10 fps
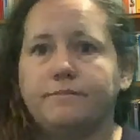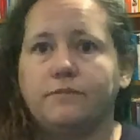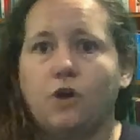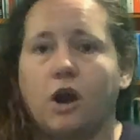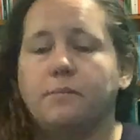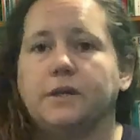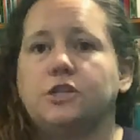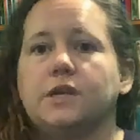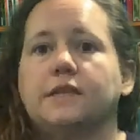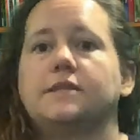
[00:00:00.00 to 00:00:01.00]

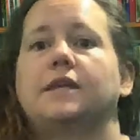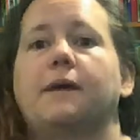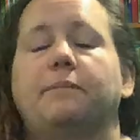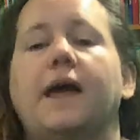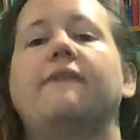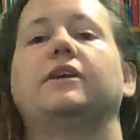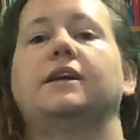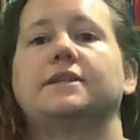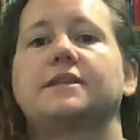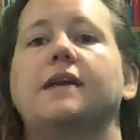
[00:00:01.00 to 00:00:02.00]
garbage and kept having
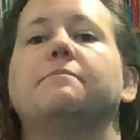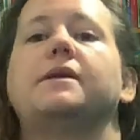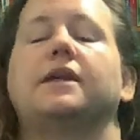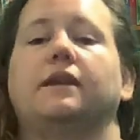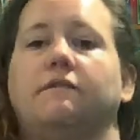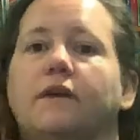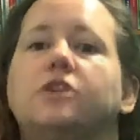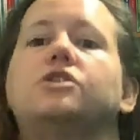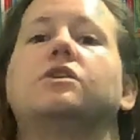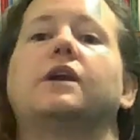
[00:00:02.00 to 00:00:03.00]
excitement and
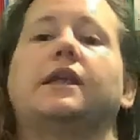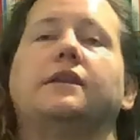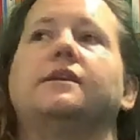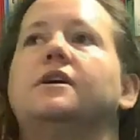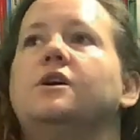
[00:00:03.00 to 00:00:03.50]
adventure and